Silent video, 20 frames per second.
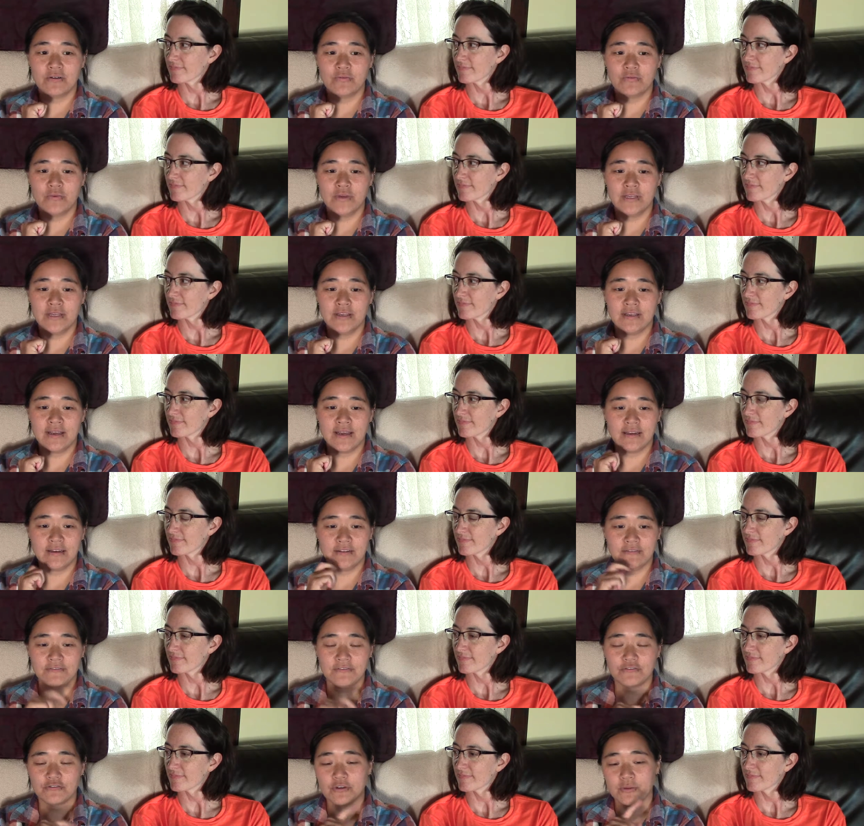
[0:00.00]
Speaker 1: We kind
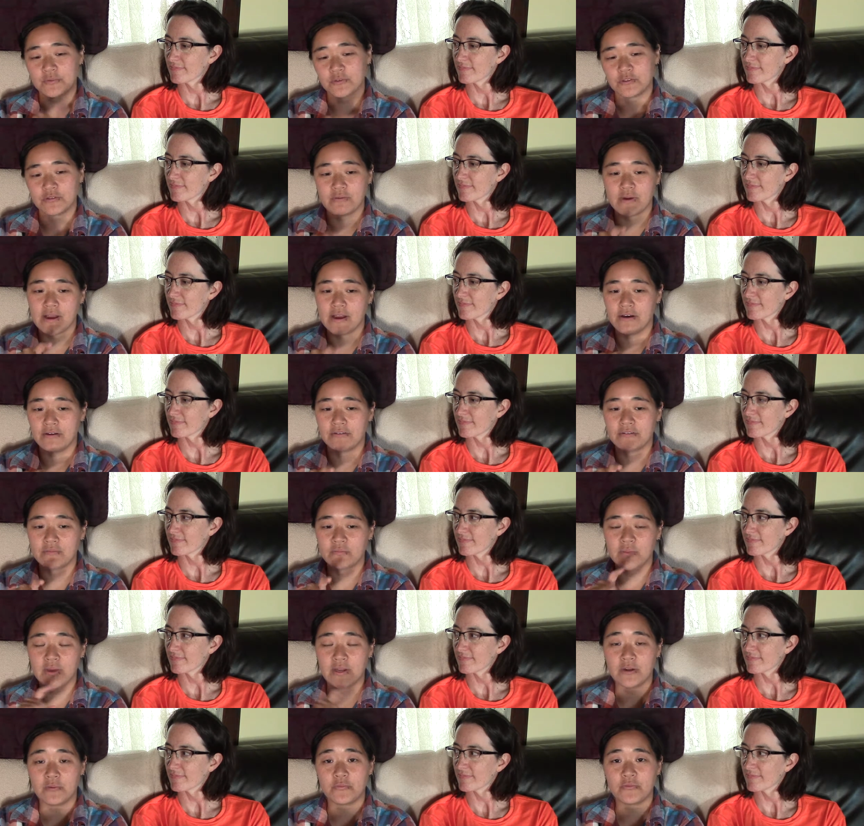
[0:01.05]
of trupsed around,
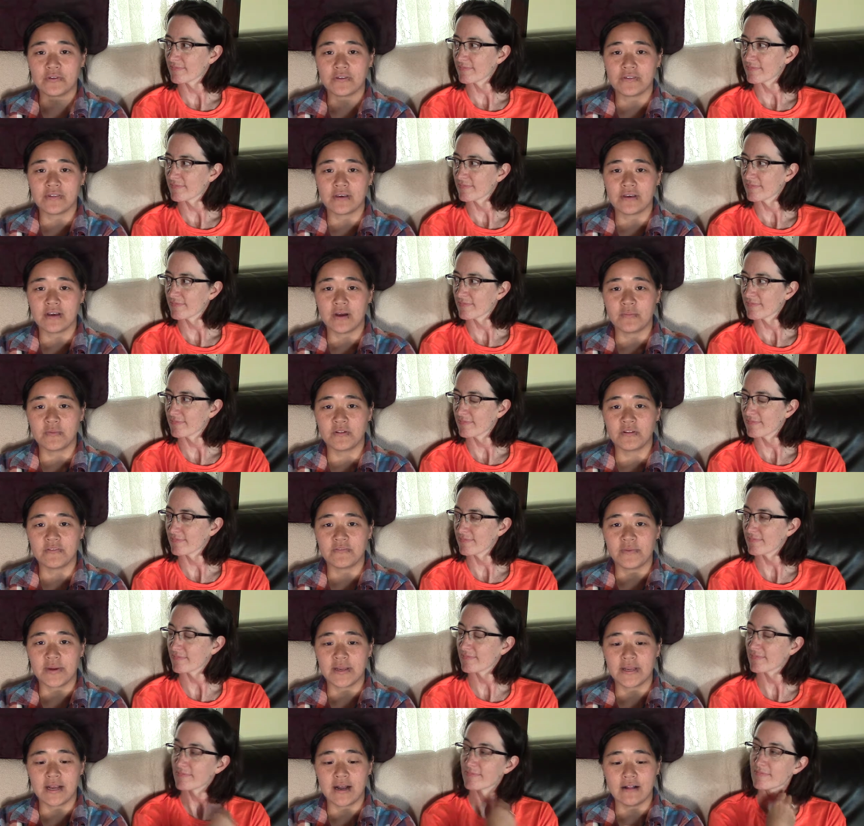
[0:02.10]
met up with a couple of
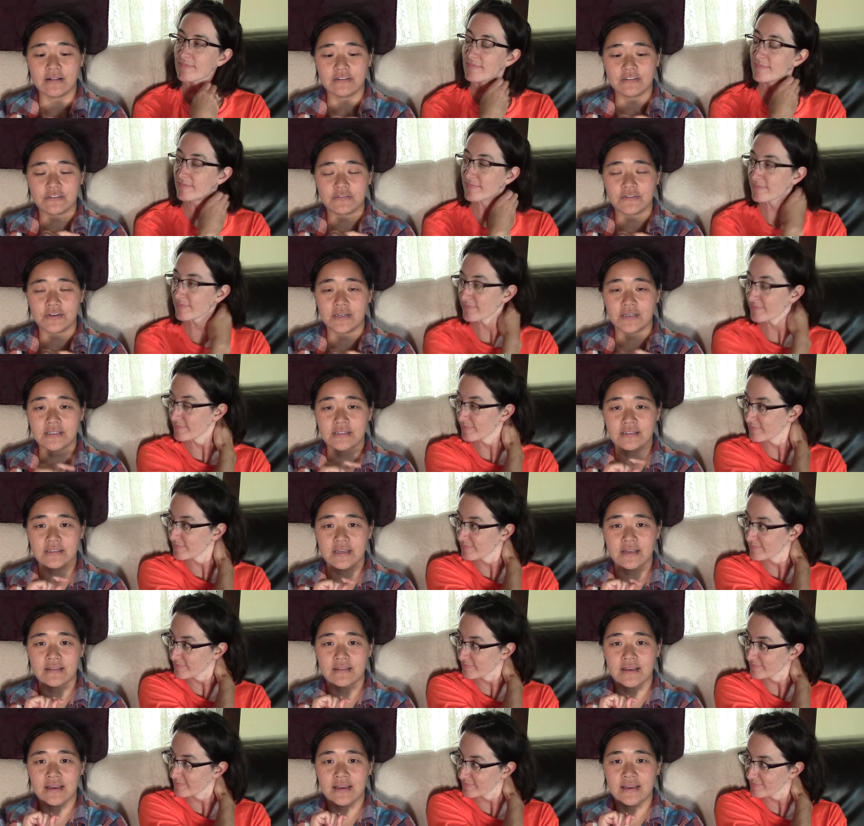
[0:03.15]
my college friends,
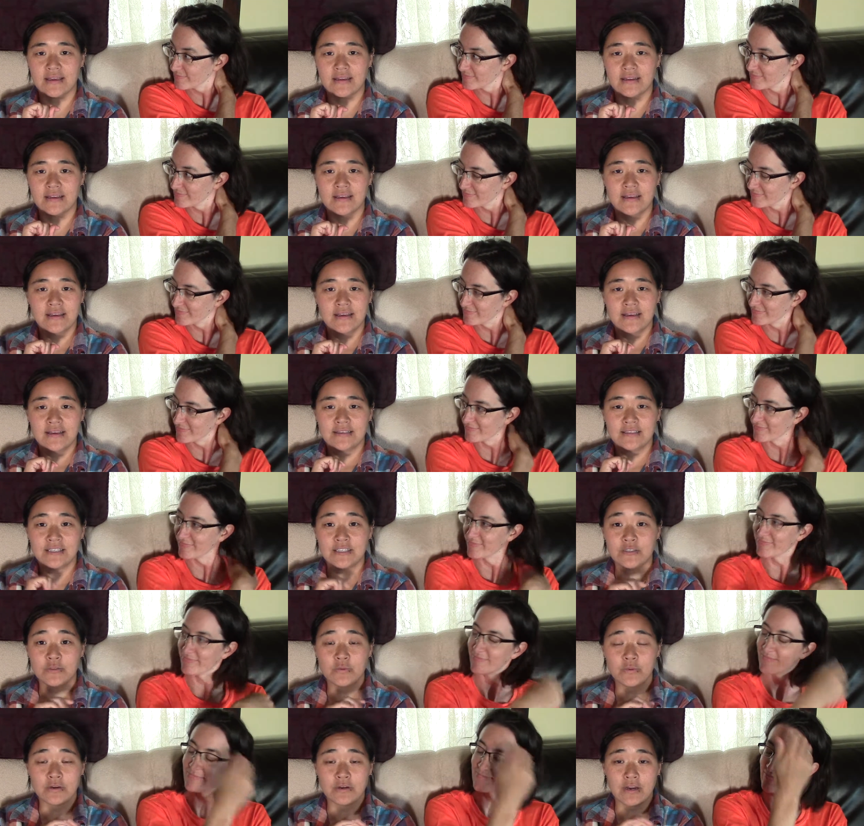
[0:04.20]
and then
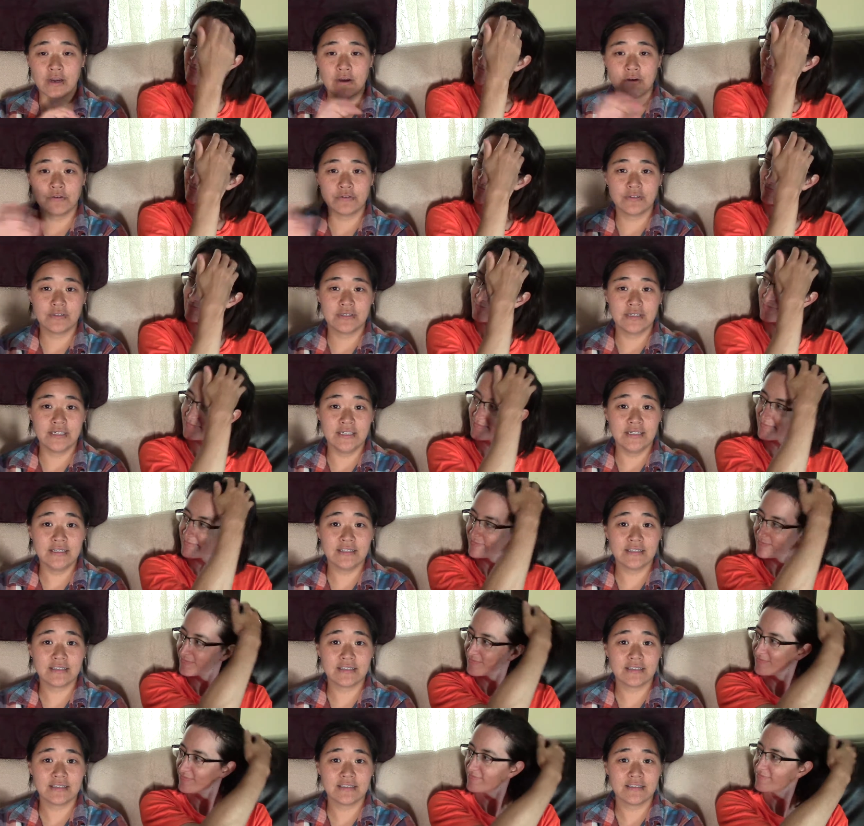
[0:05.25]
since we were out
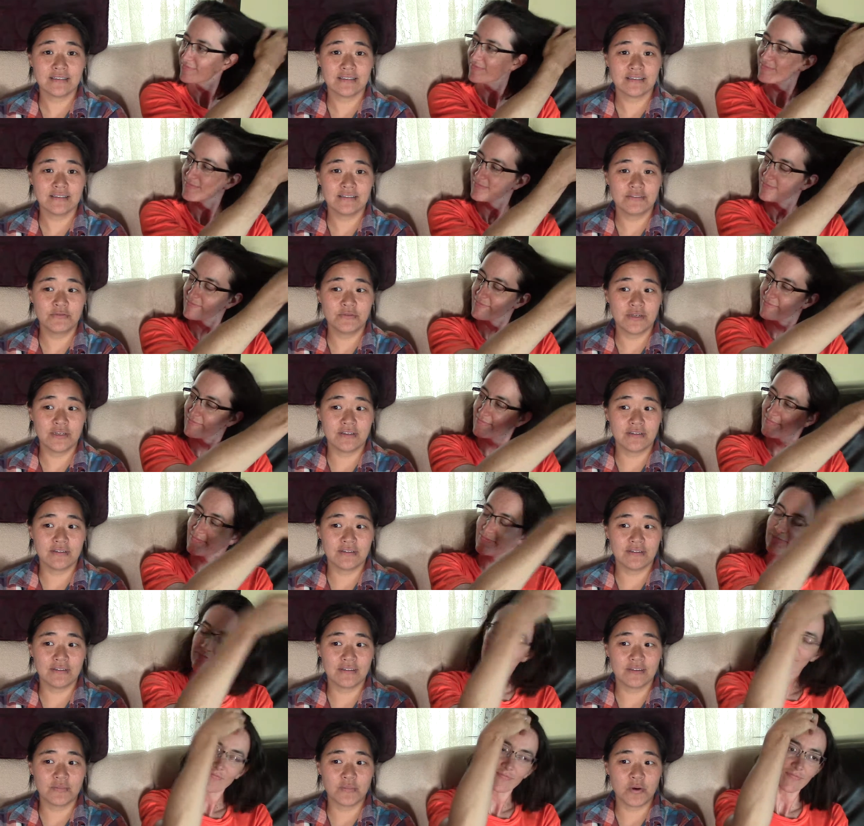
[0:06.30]
east, when
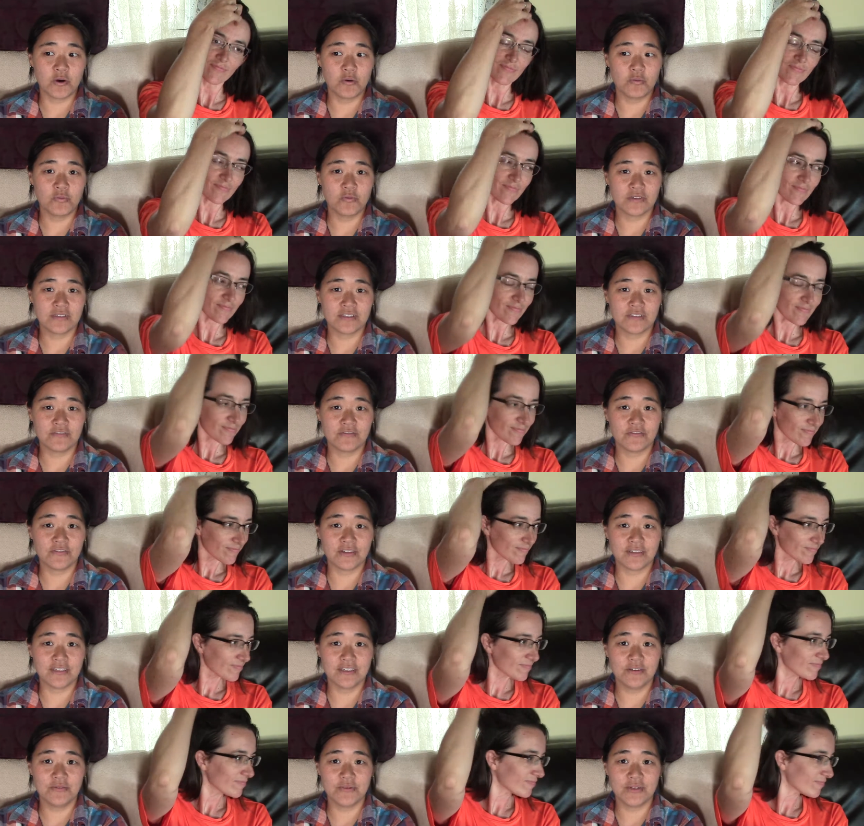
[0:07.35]
the Pope was in
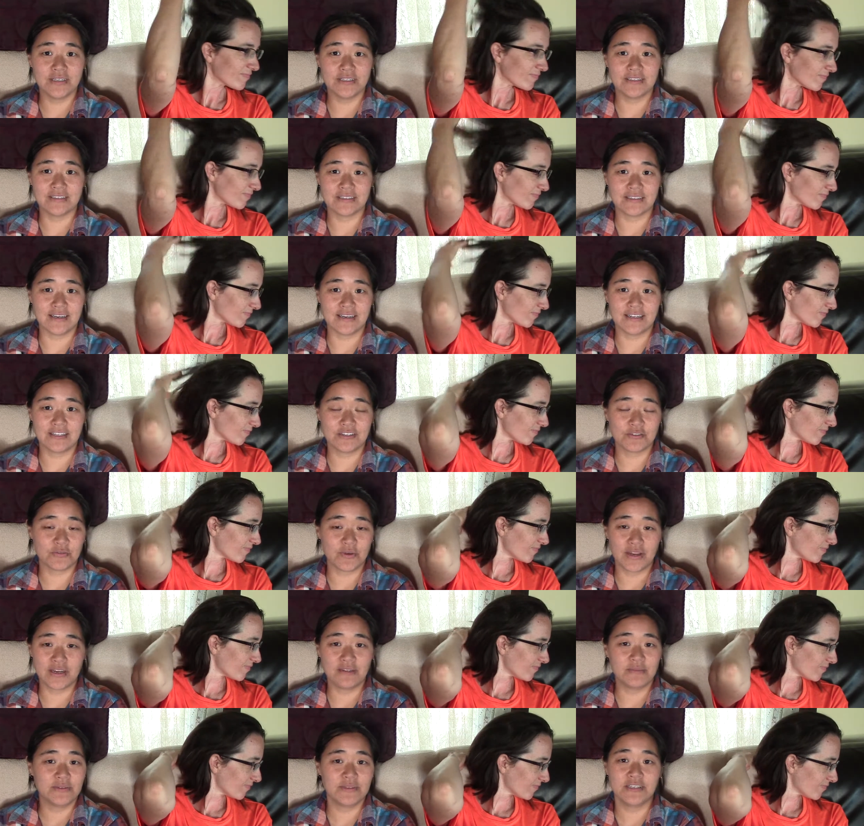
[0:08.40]
Philly, we decided to
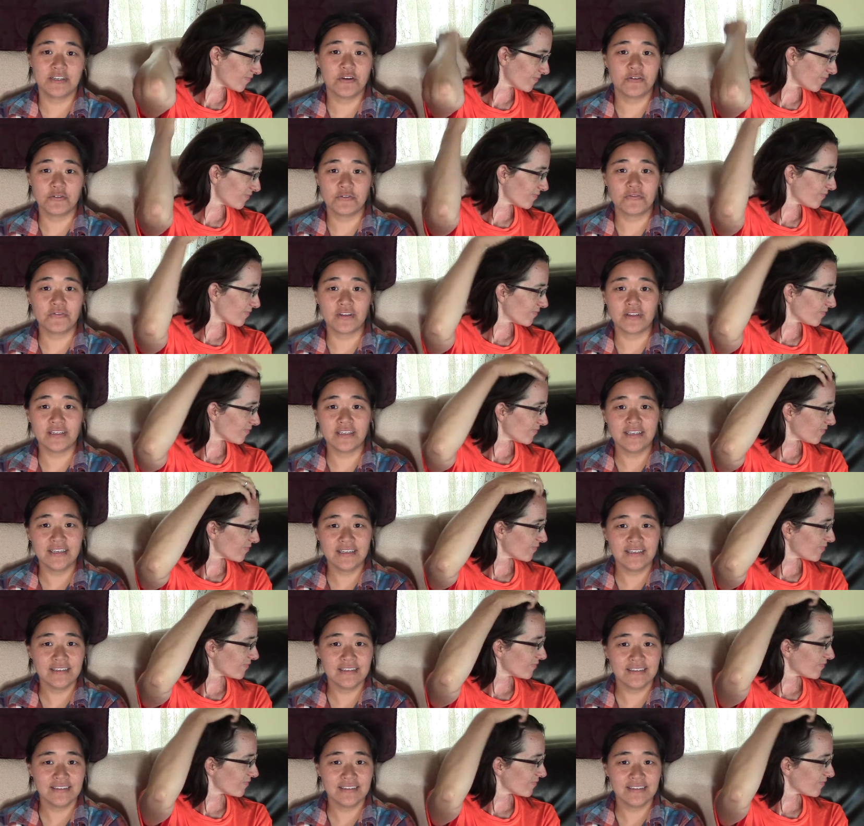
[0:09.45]
randomly go to Philly.